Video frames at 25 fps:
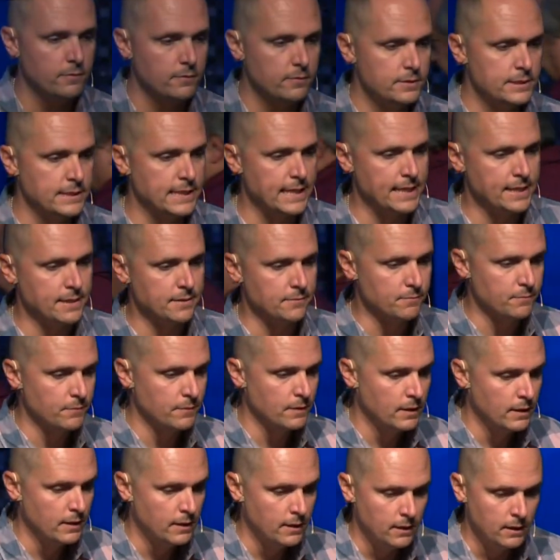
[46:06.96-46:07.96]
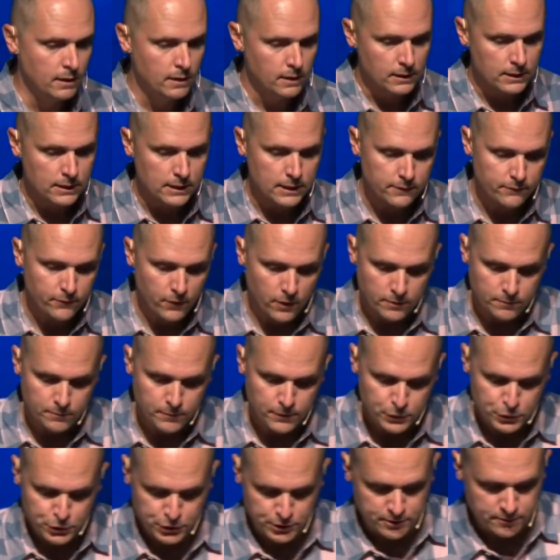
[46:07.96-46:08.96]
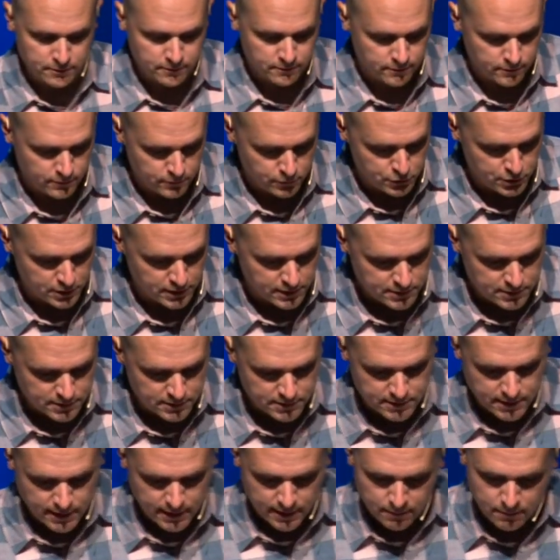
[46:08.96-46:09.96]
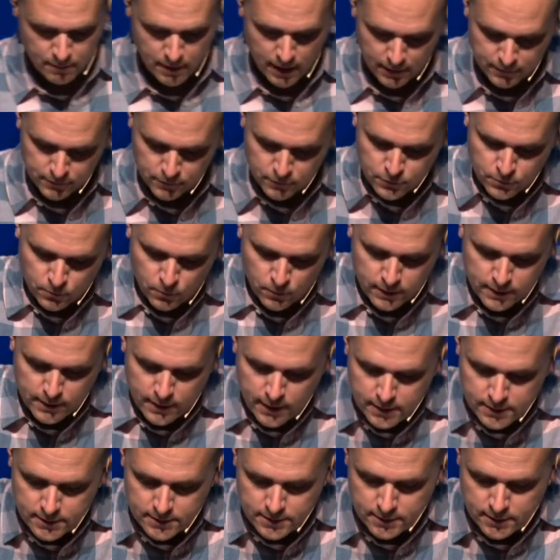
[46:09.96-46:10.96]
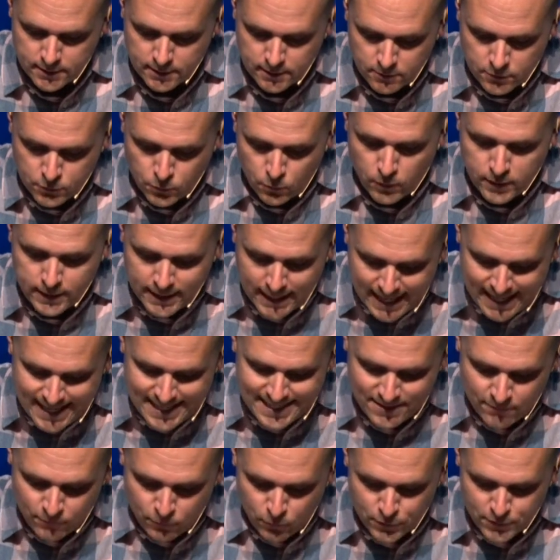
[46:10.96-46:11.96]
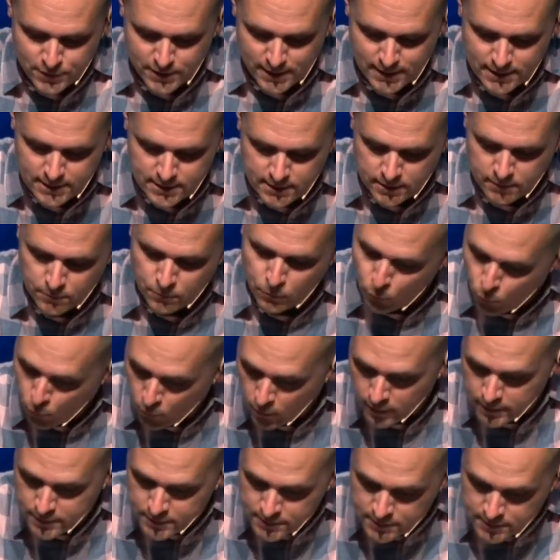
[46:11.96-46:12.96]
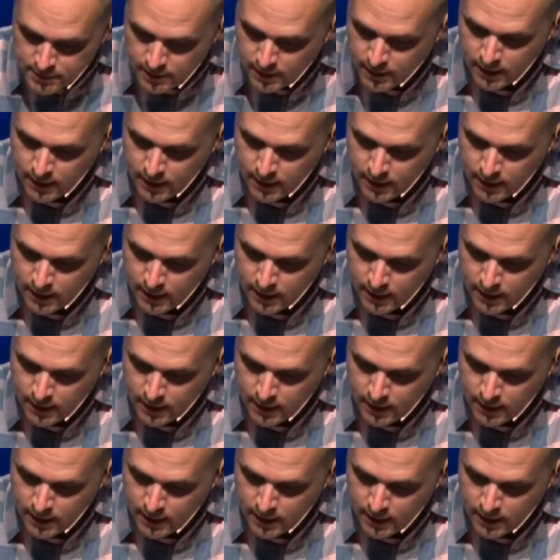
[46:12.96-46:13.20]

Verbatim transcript: 10. Live on mission. Jesus said in Matthew 20, 18, 28, verse 18, Boys,